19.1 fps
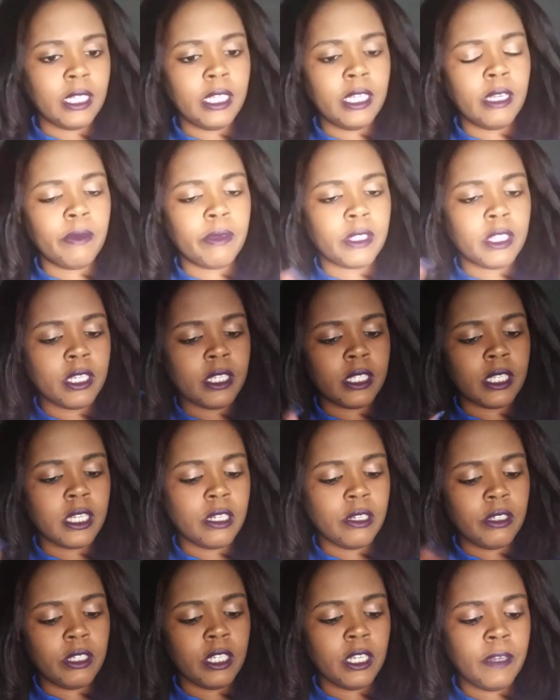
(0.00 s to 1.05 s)
here with this
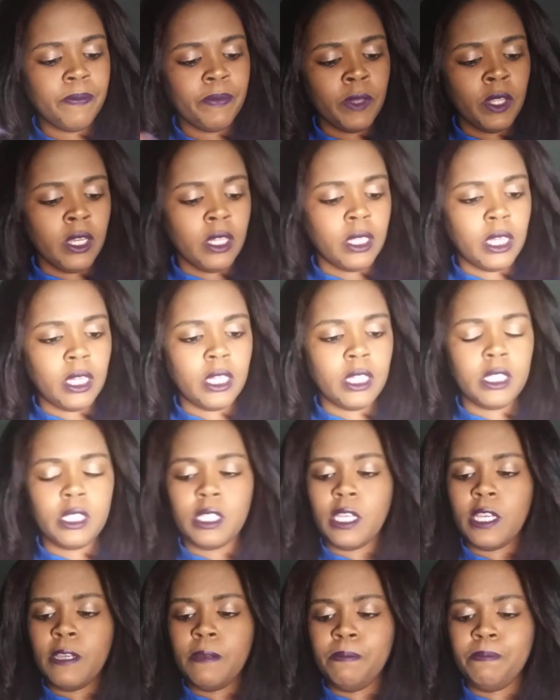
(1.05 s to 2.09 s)
energy. Let us
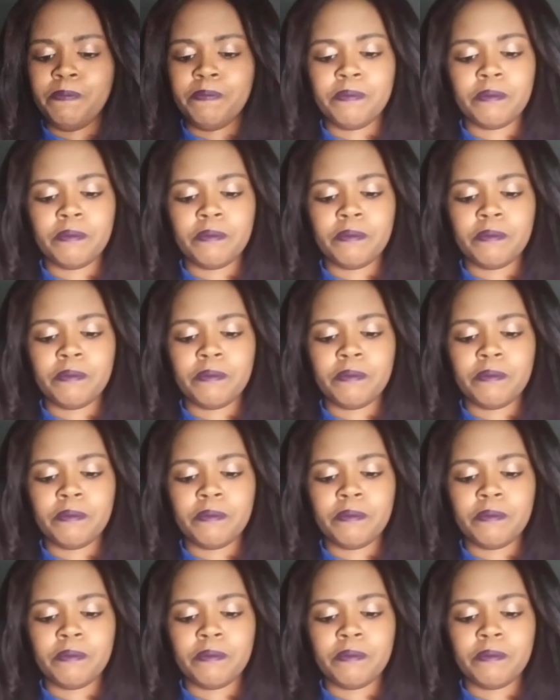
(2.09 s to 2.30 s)
see.